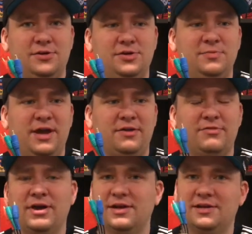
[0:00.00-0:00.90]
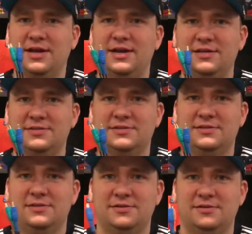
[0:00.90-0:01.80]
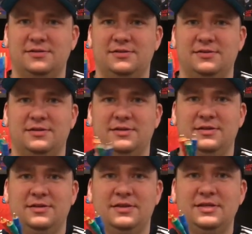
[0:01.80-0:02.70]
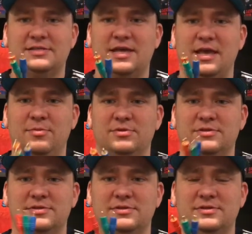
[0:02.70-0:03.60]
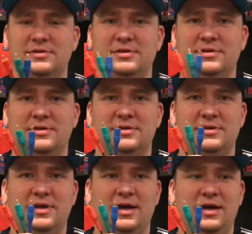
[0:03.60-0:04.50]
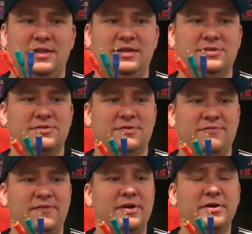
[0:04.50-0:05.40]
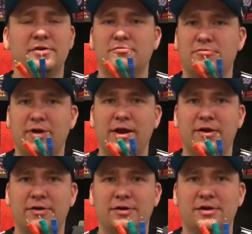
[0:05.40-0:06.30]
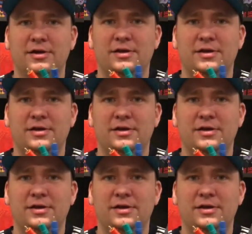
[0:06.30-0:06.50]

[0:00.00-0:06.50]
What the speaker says: you might recognize these cables. These are the very rare